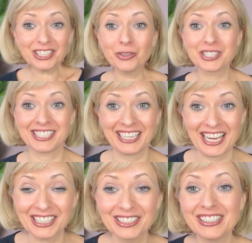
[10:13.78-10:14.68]
it looks
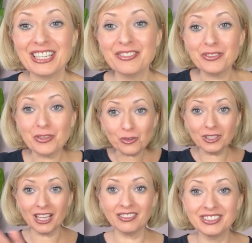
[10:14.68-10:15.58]
great. If you
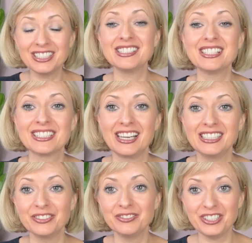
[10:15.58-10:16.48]
love this
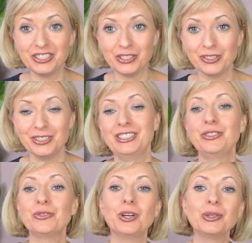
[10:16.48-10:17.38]
kind of video and
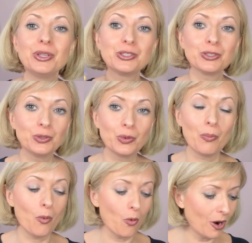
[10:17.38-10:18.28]
you want me to do
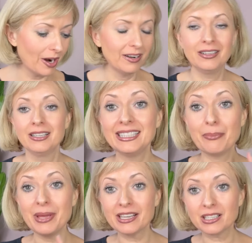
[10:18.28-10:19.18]
more, either
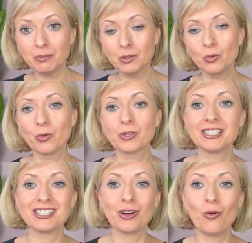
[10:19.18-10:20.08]
makeup
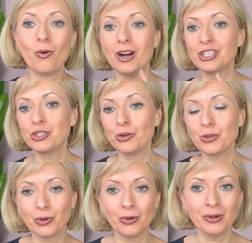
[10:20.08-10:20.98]
looks or show
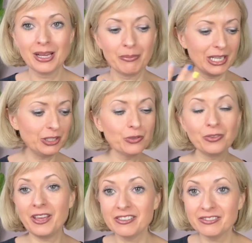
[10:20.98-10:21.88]
you my new
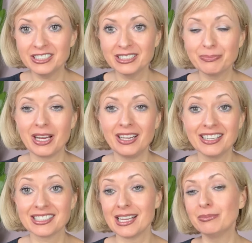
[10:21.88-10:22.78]
favorite
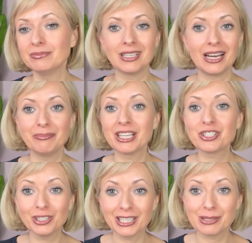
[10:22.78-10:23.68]
products. I'm, I'm
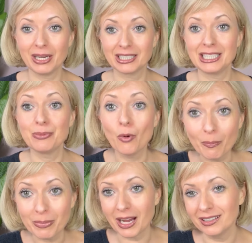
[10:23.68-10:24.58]
actually expecting more
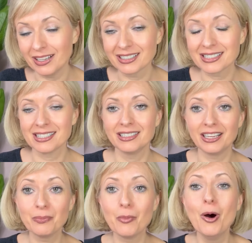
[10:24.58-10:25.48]
products, a
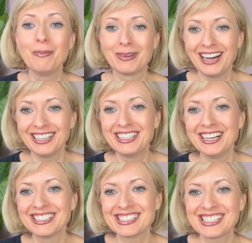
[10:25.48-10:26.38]
lot more
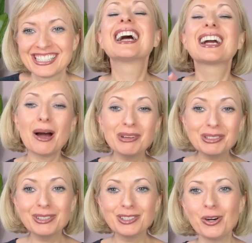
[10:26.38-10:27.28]
products.
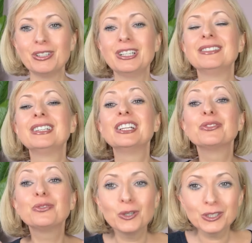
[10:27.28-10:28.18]
Comment below
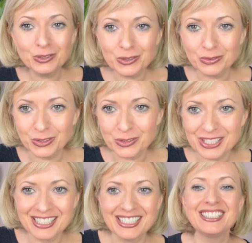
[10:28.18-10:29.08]
on what do you want to
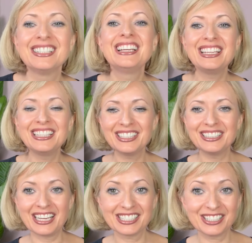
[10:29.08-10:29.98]
see in the
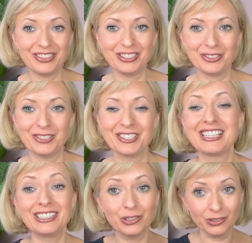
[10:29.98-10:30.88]
next videos.
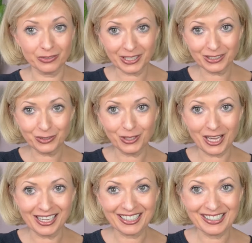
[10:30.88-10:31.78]
And don't forget to
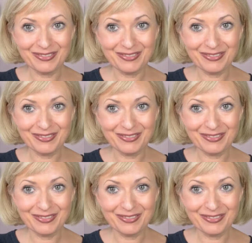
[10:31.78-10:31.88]
like